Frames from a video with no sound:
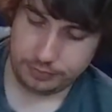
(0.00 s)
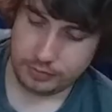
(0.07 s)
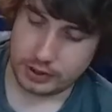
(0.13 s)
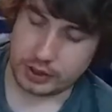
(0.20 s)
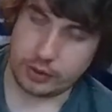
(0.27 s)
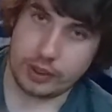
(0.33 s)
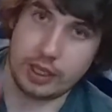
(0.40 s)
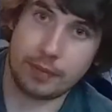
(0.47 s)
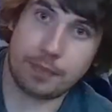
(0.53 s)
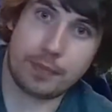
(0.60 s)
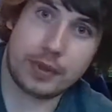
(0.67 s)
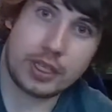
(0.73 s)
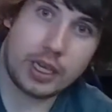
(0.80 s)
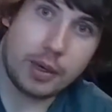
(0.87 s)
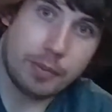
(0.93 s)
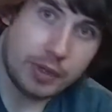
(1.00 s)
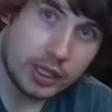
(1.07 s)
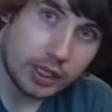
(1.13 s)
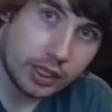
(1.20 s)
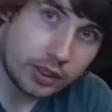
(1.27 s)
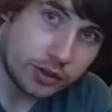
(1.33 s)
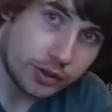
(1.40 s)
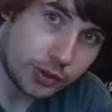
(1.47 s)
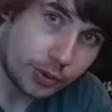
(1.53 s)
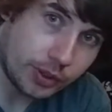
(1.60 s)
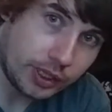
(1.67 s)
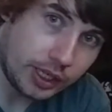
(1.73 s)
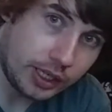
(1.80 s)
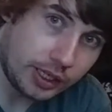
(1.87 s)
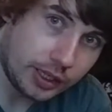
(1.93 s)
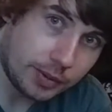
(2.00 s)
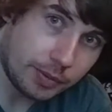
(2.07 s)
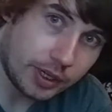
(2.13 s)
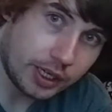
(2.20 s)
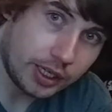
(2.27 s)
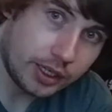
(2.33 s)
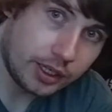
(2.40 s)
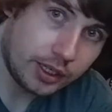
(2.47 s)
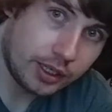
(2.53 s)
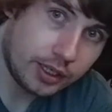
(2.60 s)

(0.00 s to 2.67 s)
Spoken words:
So yeah, got me a 128 gigabyte